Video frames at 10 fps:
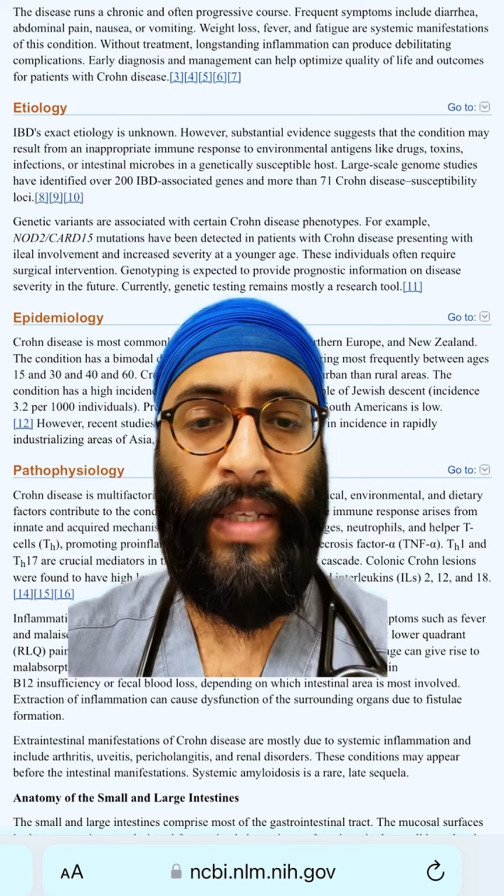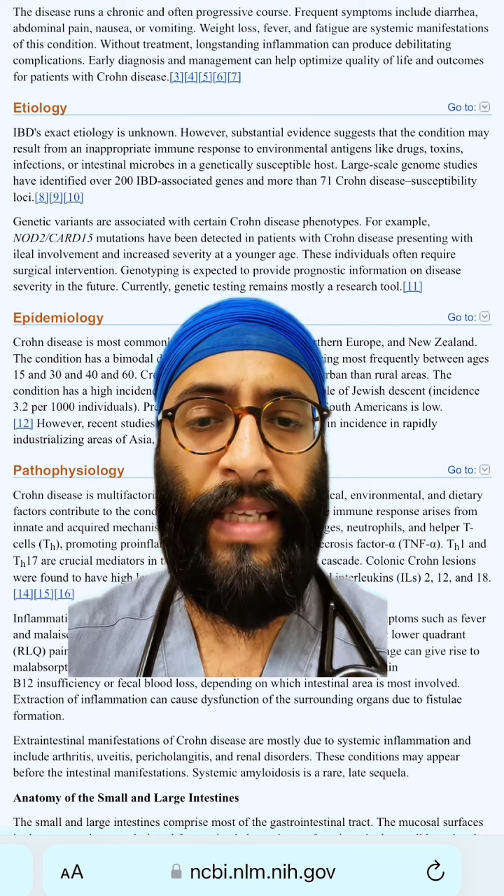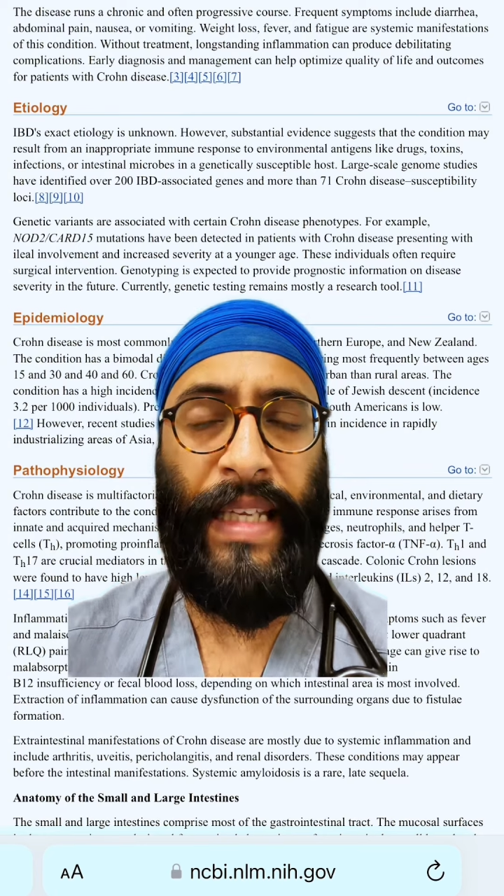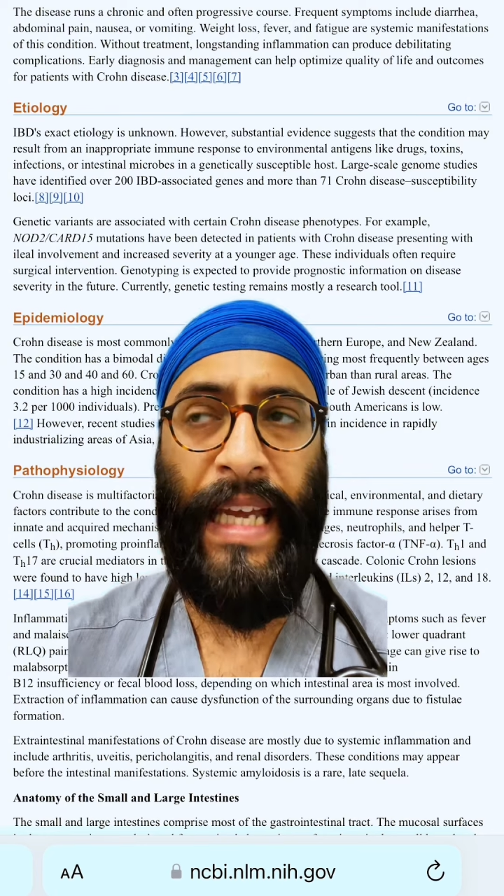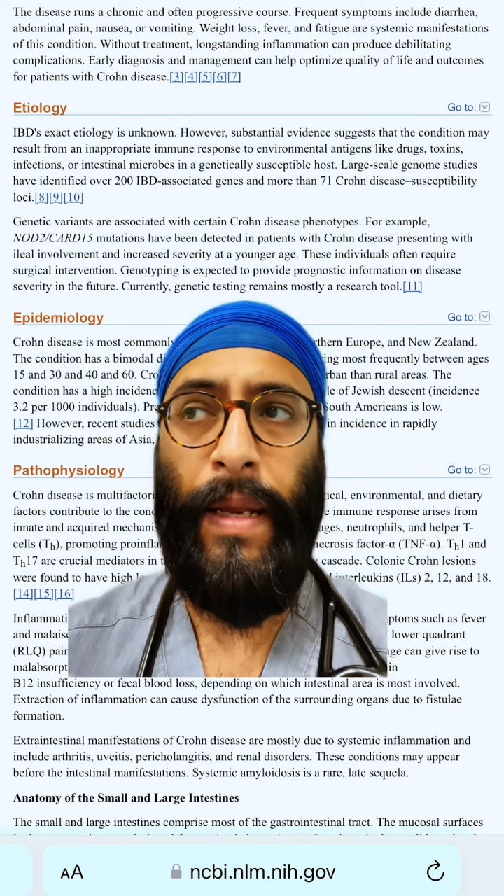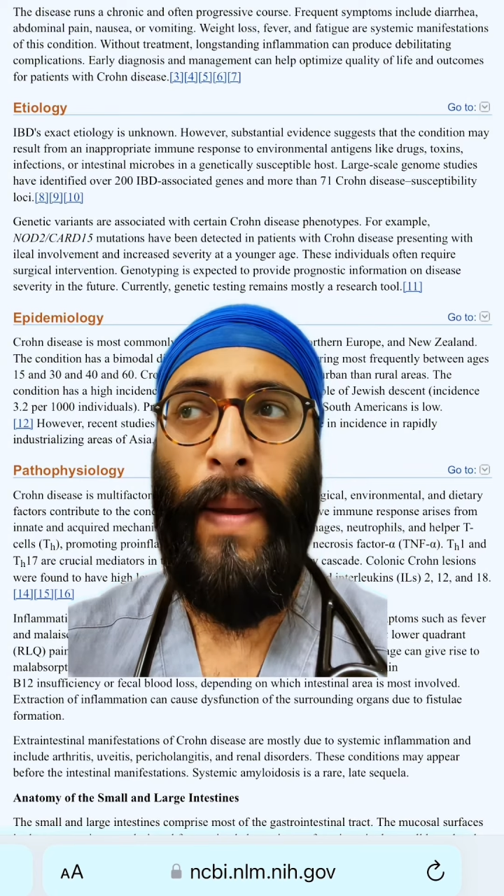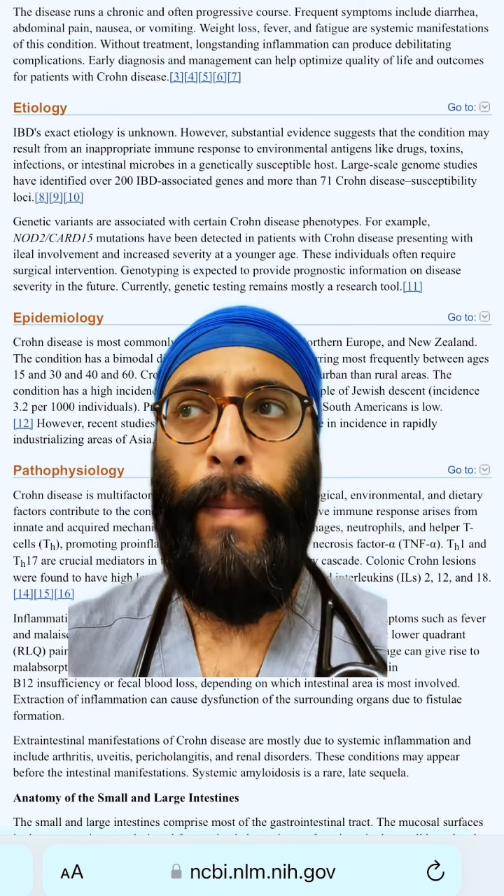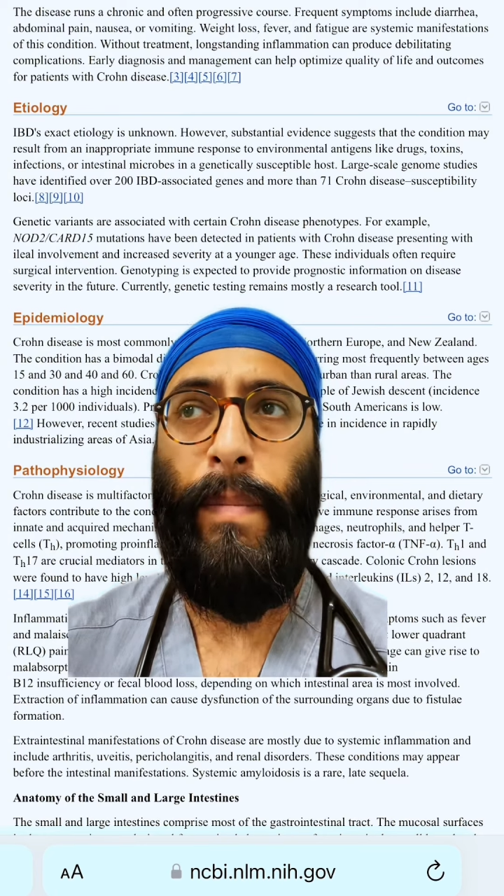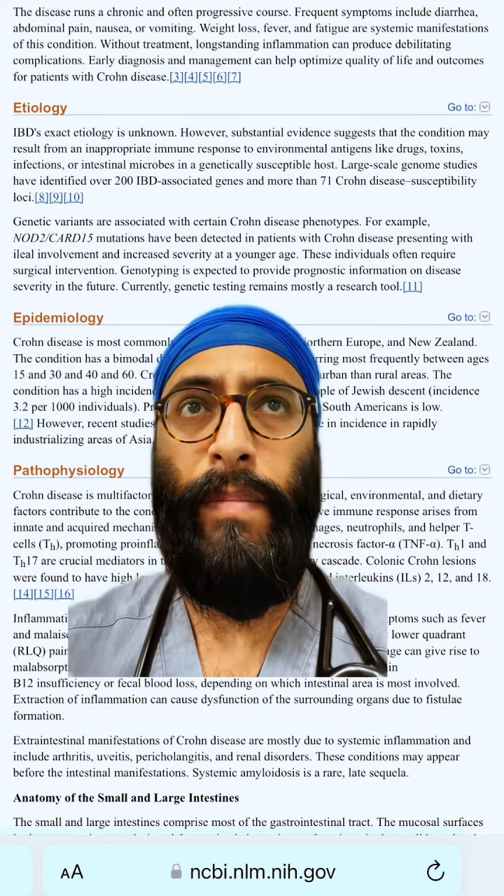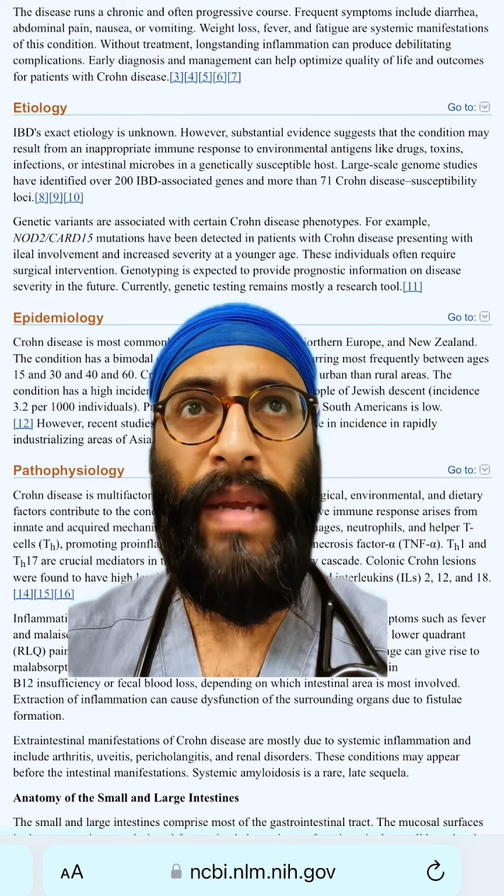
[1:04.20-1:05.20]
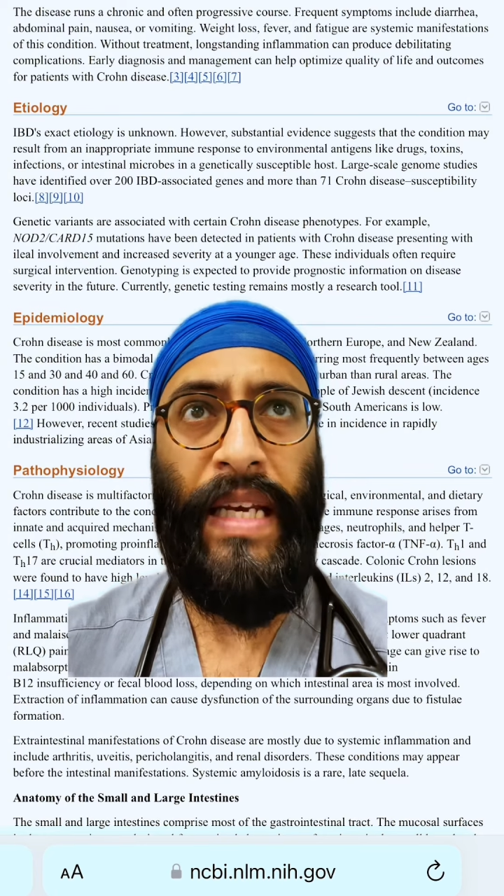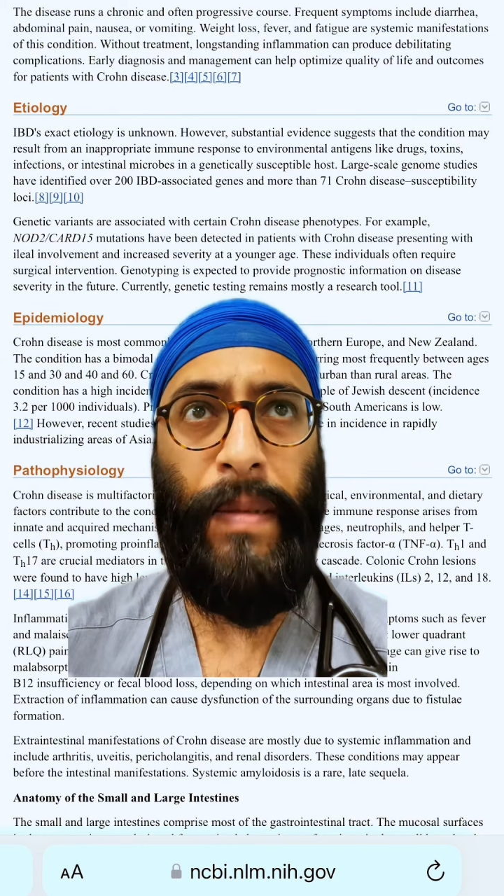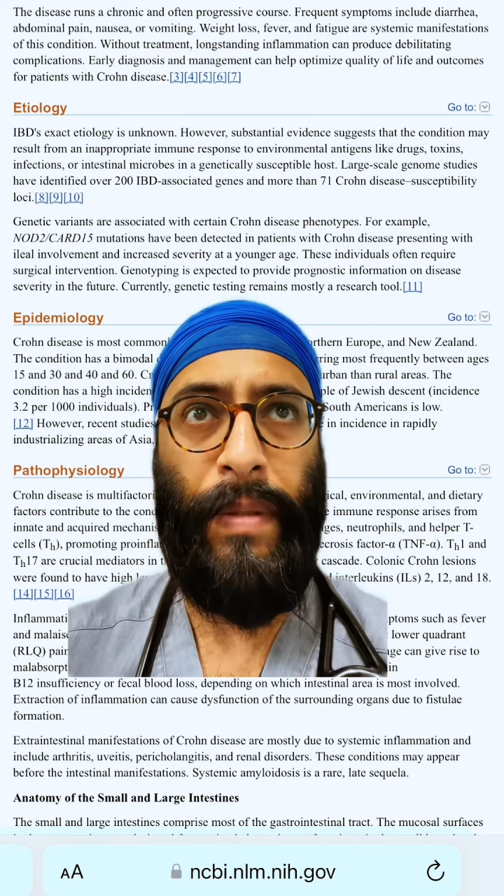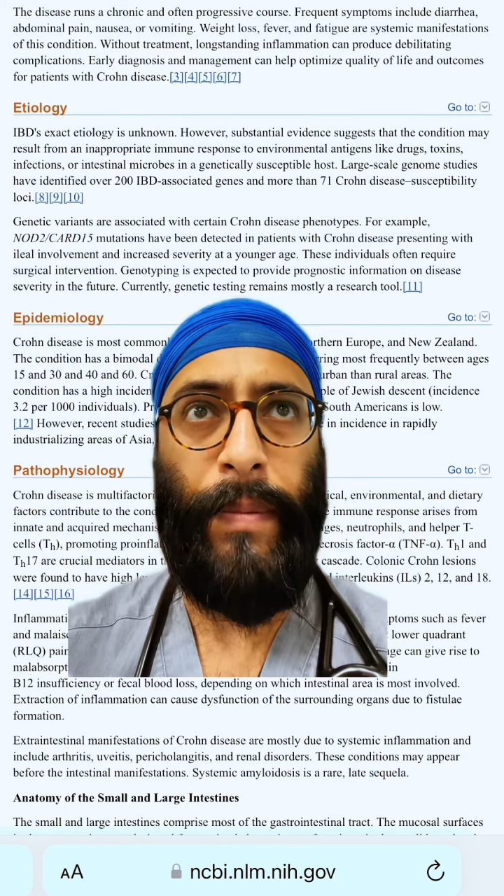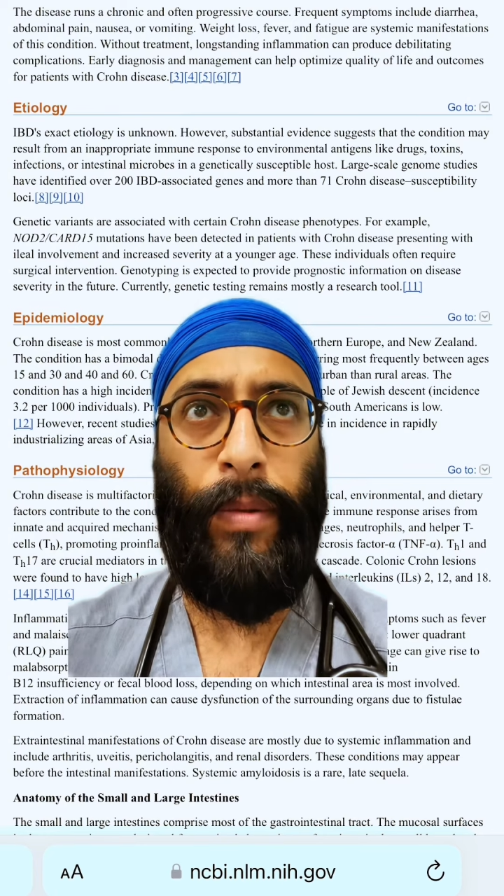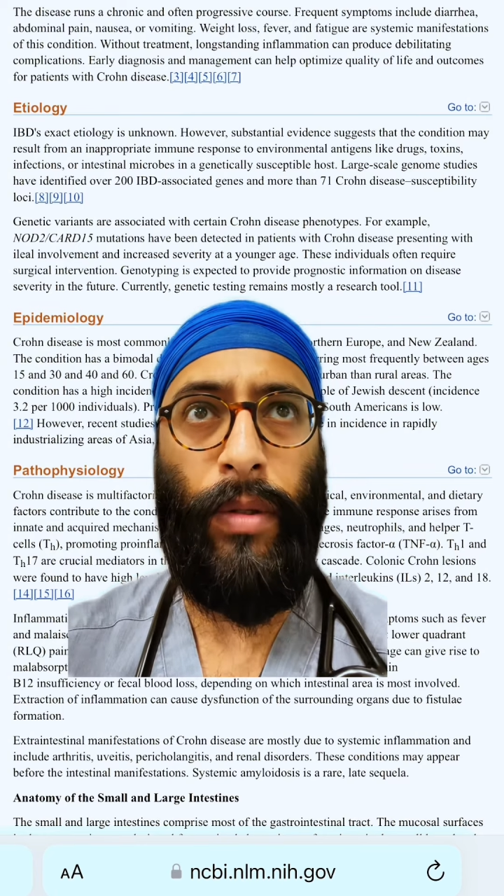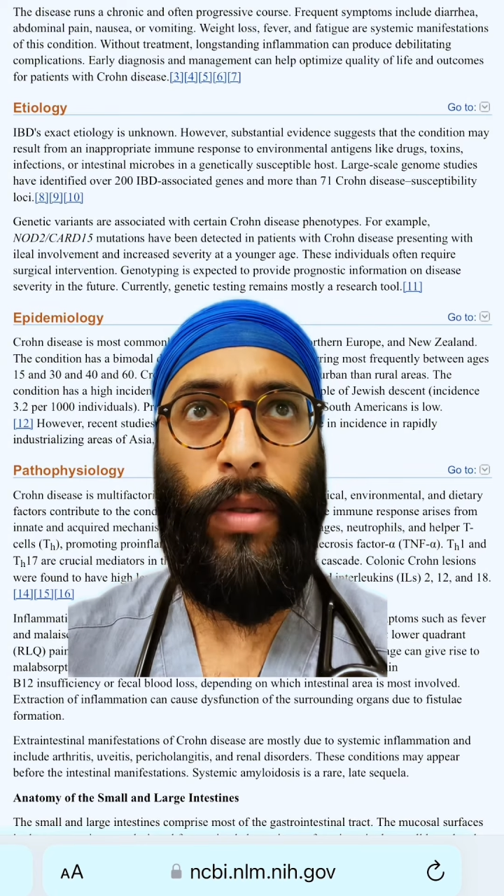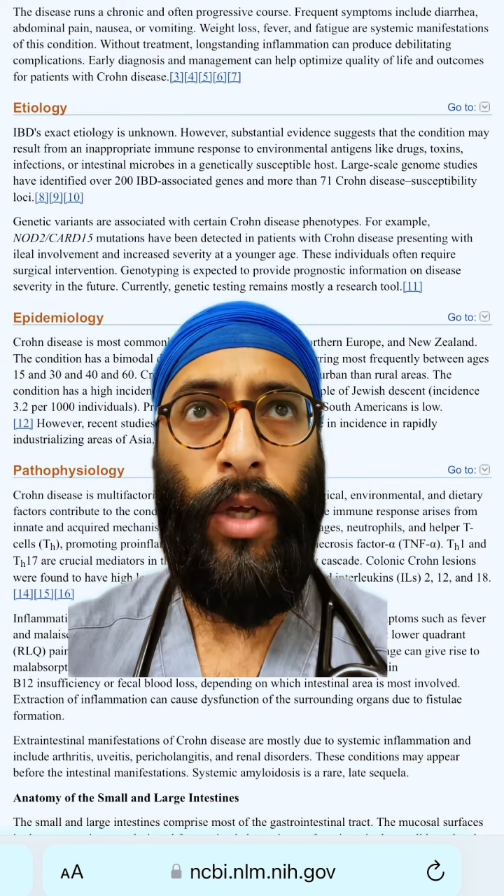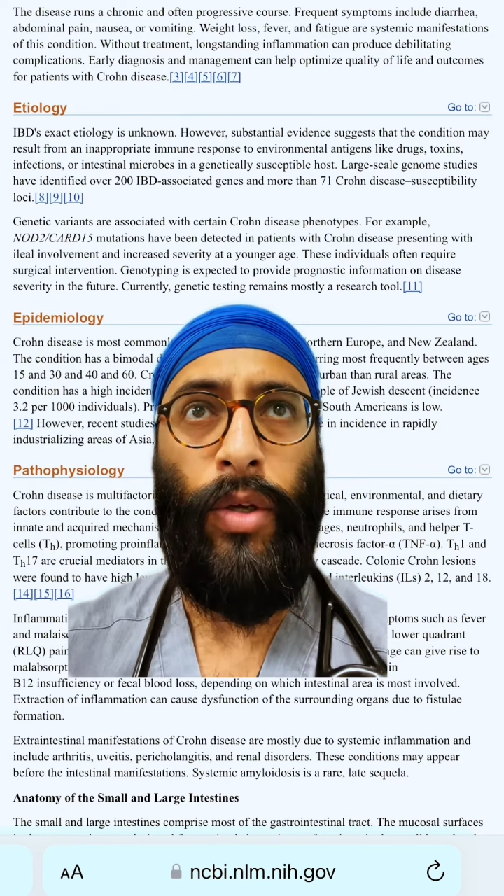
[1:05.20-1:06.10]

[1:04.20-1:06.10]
can get many people